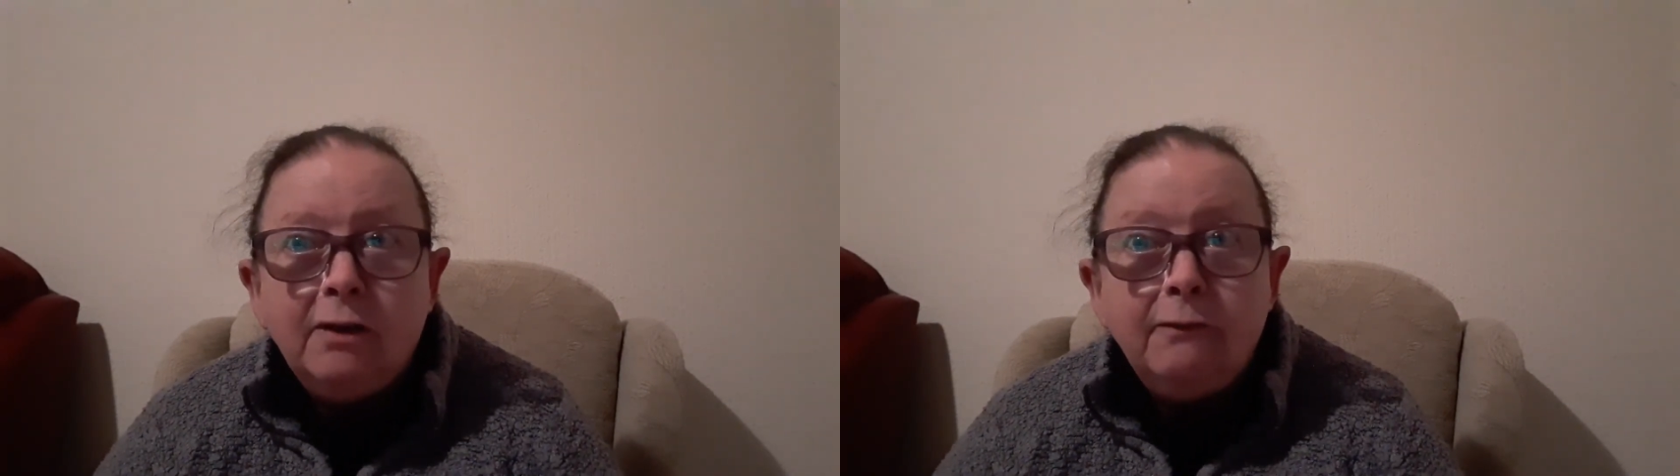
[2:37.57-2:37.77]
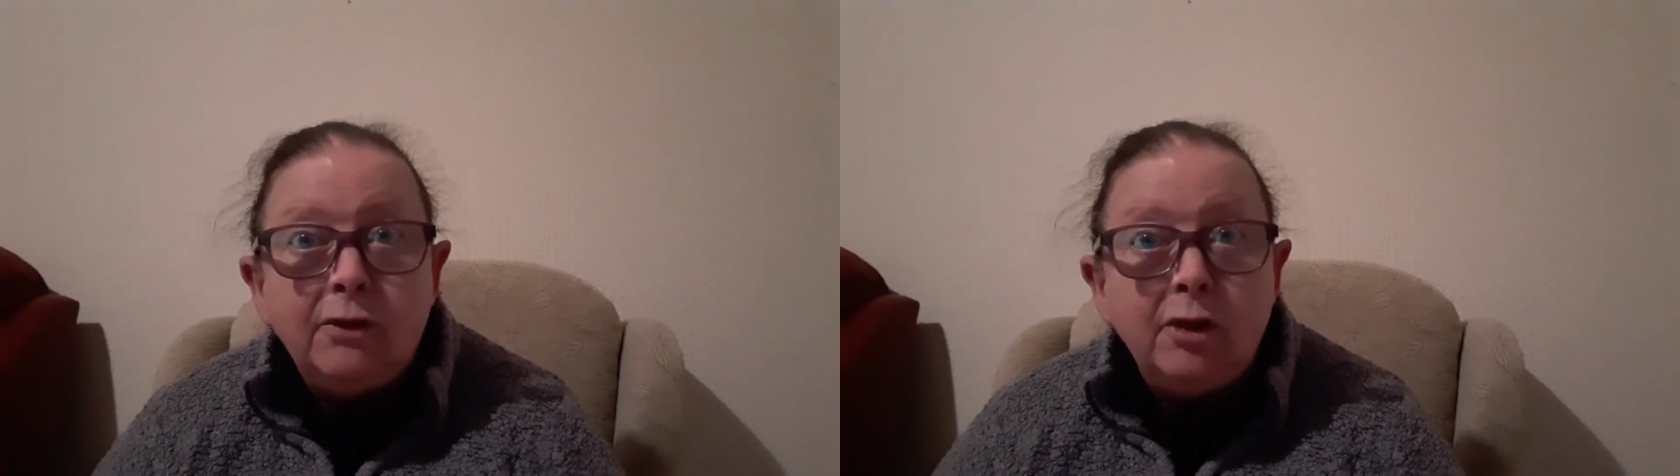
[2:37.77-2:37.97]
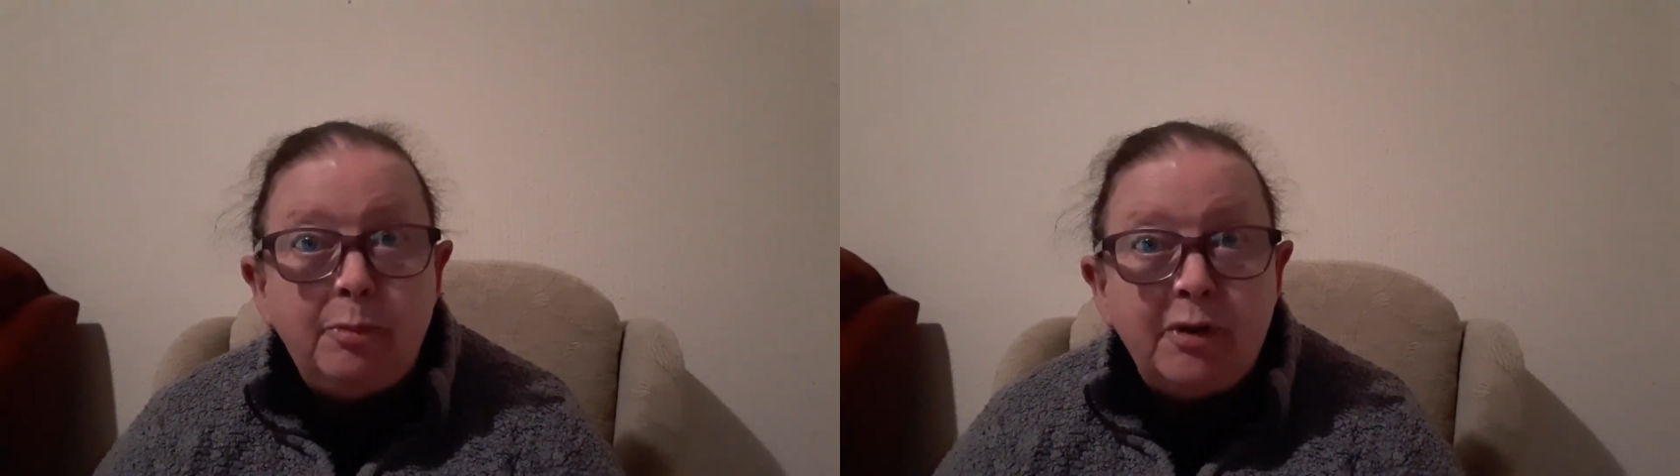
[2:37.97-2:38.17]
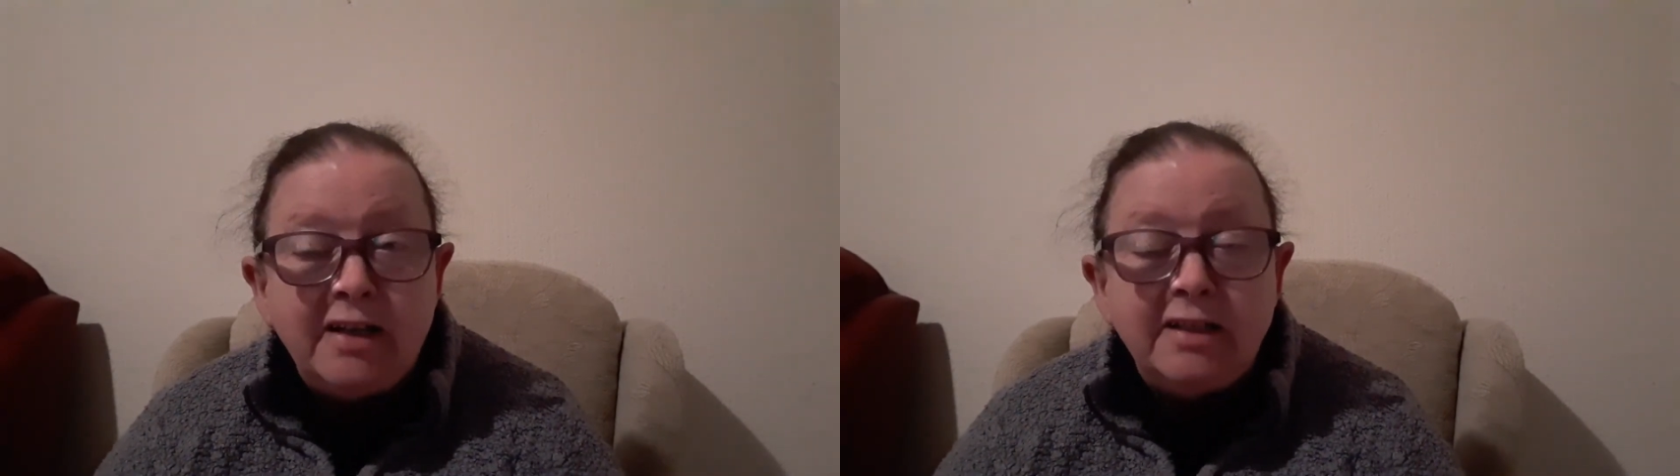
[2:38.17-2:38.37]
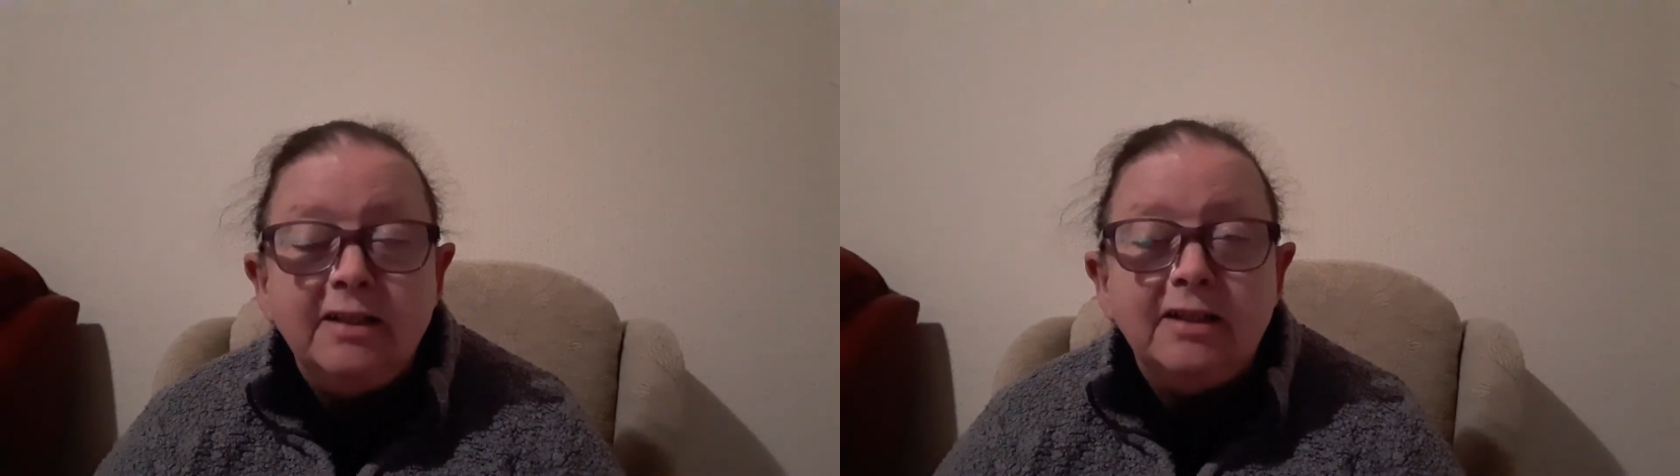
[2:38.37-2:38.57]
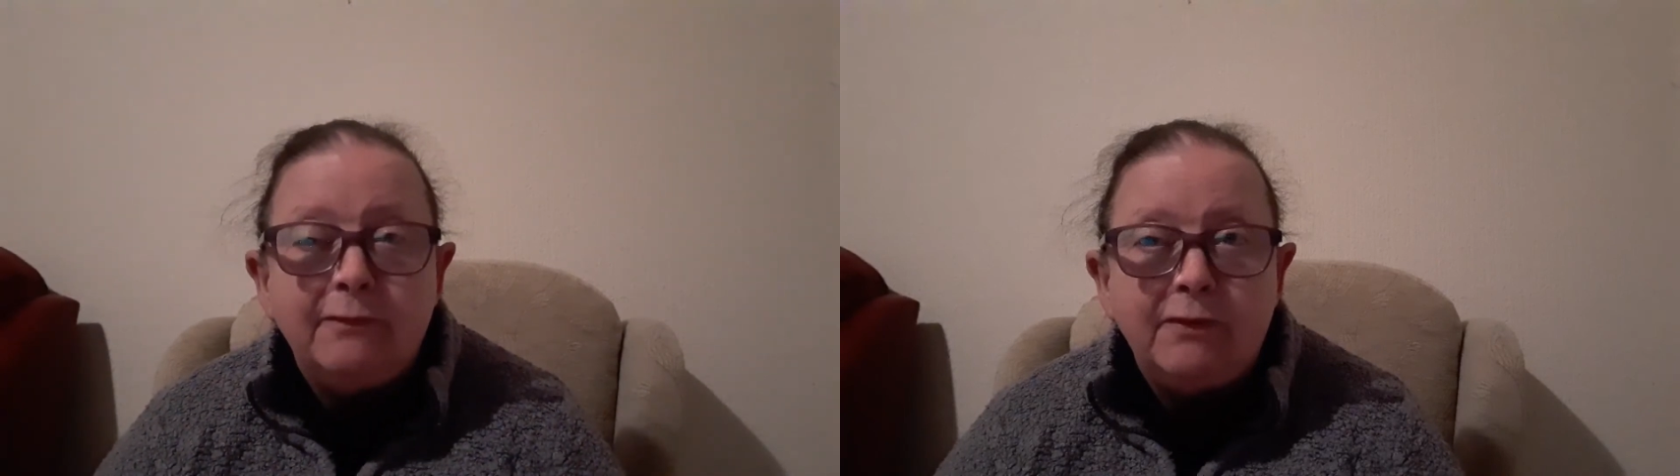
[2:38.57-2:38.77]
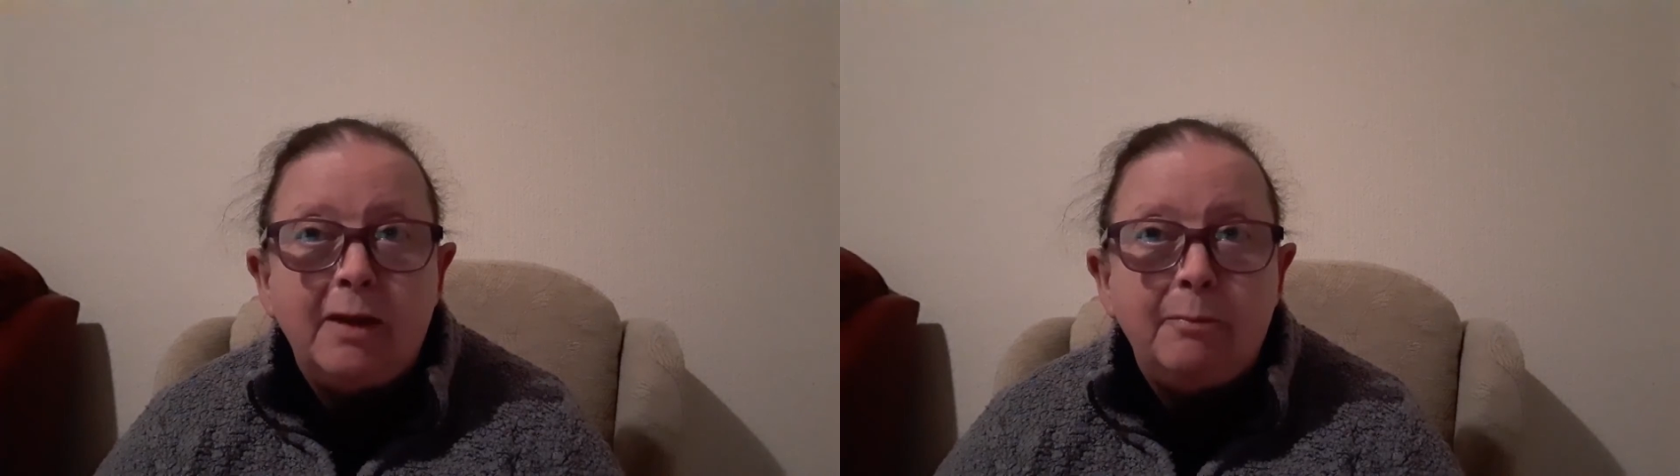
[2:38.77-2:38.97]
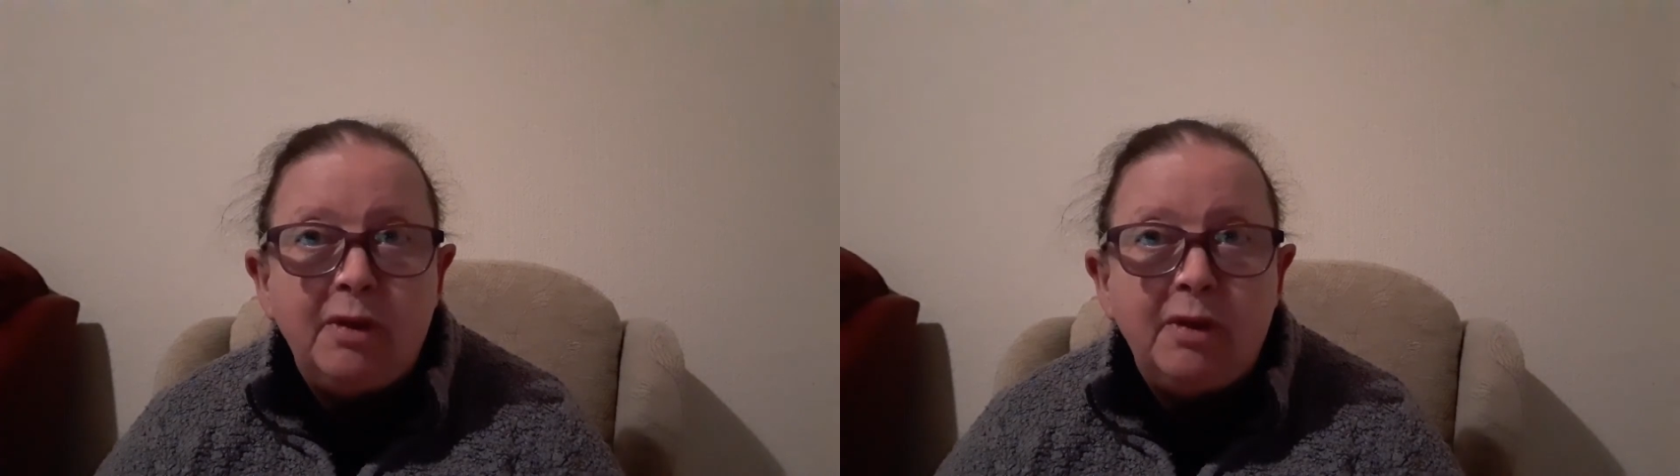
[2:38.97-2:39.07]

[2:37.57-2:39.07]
for the presence of that